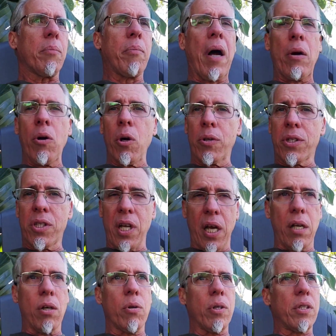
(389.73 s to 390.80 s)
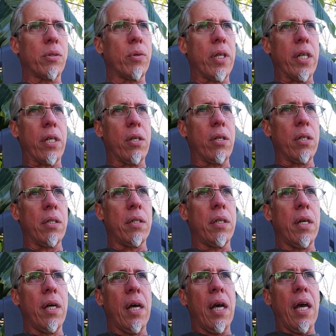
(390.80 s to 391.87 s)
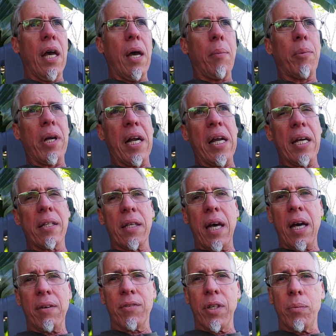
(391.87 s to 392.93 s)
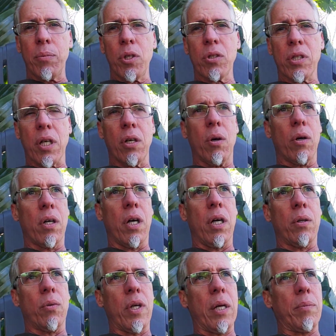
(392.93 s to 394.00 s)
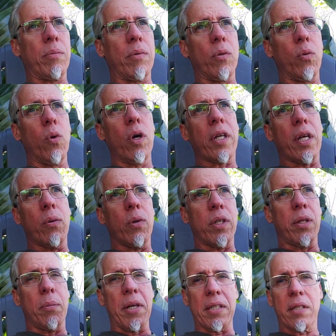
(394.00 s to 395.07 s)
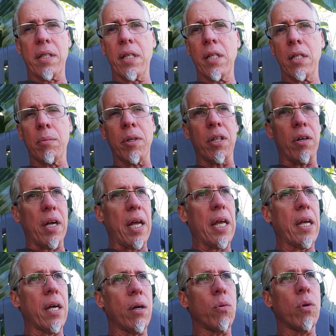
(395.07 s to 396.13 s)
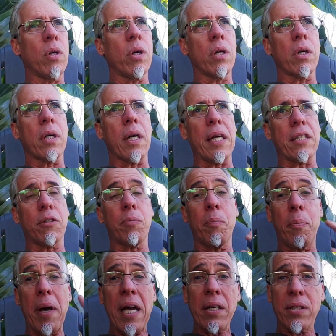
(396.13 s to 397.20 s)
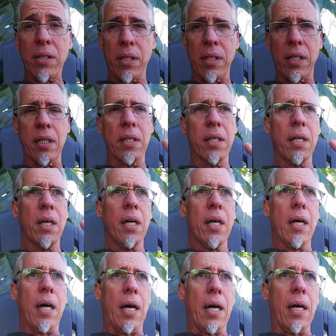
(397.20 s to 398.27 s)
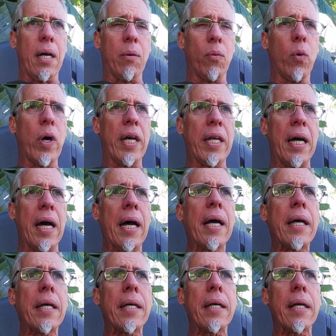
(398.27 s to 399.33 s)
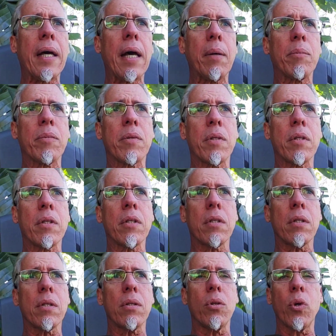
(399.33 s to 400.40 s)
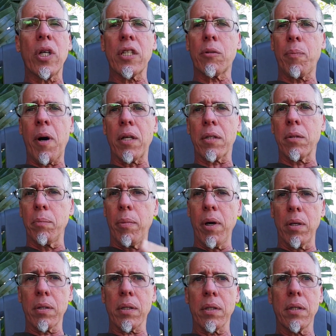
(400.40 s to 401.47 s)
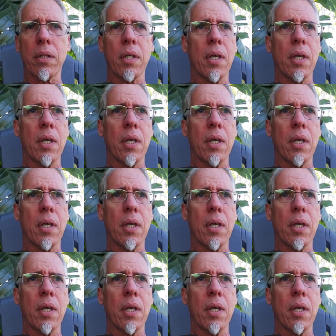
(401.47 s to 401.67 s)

Baroque cello is really good. But I like to have good music going on when I'm working with the mycelium, either agar work, especially when I am doing spawn to bulk.